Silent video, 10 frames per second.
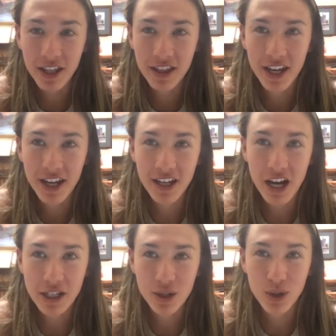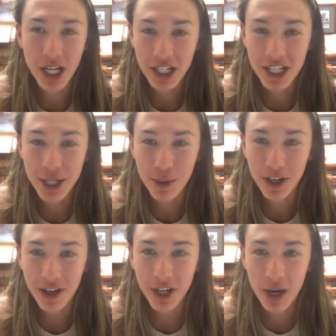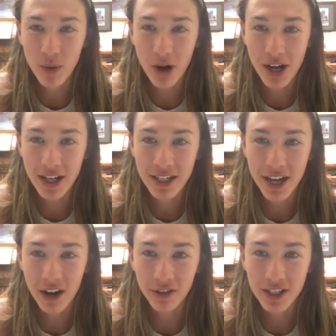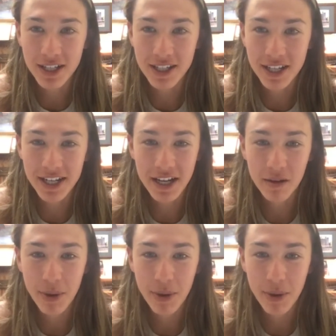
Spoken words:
I think that in high school I could eat whatever I want and not really see it